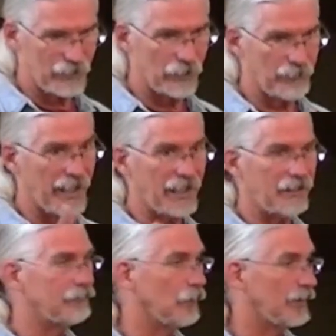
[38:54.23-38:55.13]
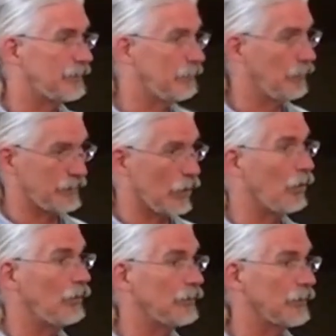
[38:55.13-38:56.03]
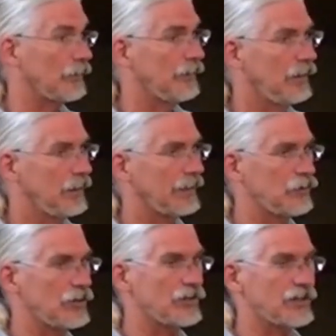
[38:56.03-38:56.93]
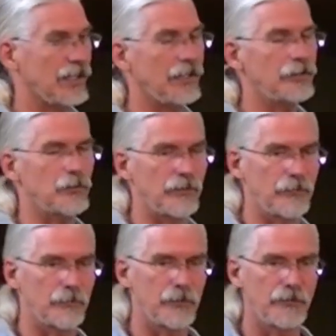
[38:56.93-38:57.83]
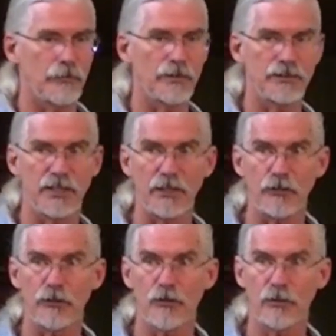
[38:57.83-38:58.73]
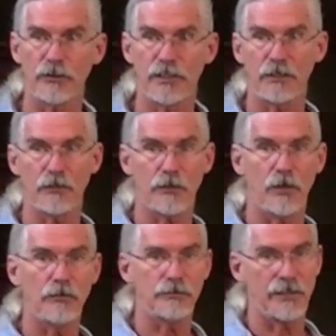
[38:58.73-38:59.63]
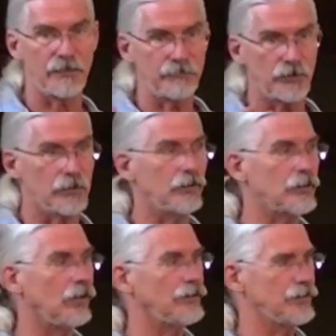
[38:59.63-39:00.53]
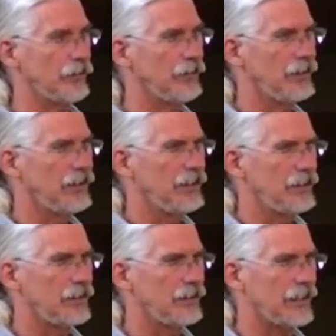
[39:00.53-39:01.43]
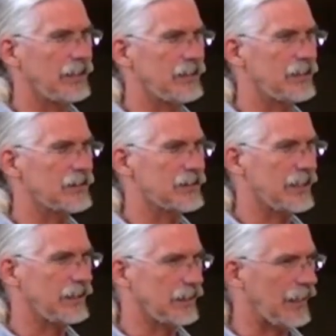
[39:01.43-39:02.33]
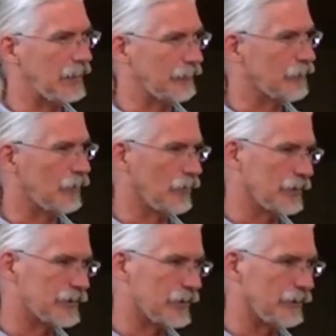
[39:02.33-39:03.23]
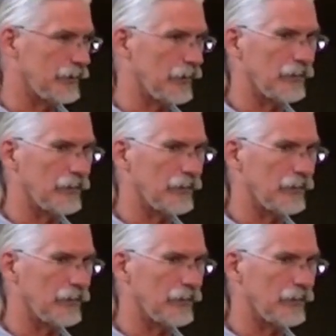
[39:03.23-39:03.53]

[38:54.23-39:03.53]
you know, pay what, what's owed, or like Jesus said elsewhere, if your brother wants to take you to court and take your coat, give him your cloak also. The idea is settle out of court so you